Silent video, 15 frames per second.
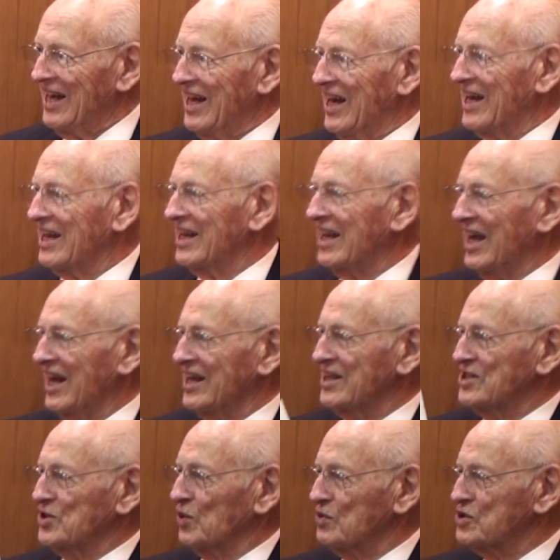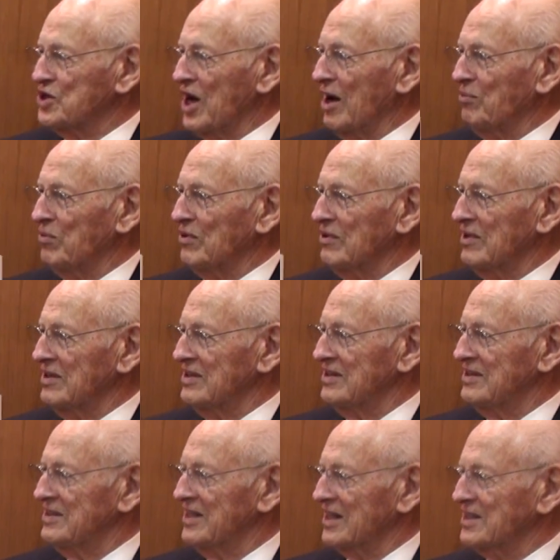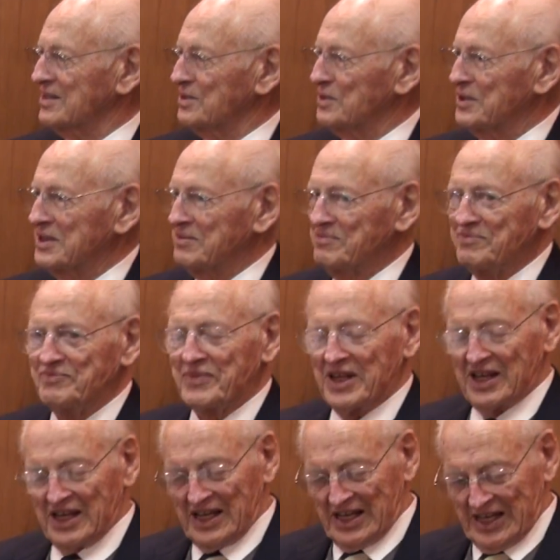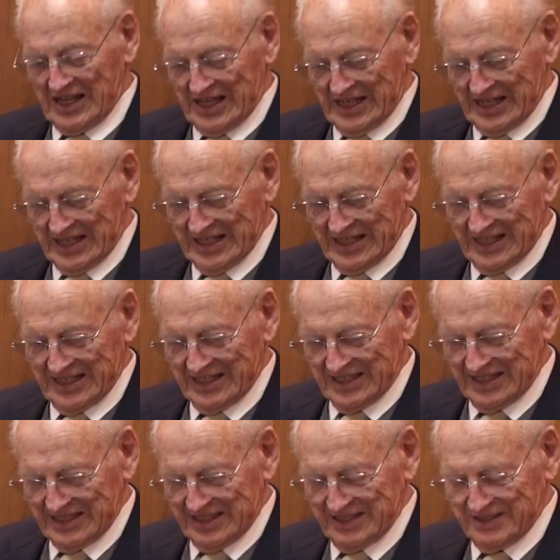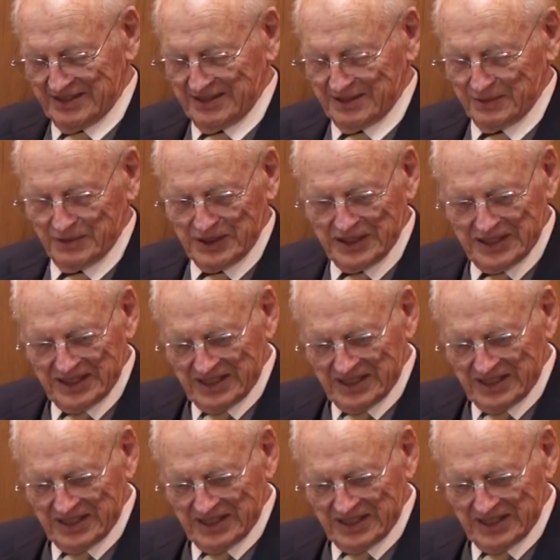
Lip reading: and it had its own chapel next to it, and so we,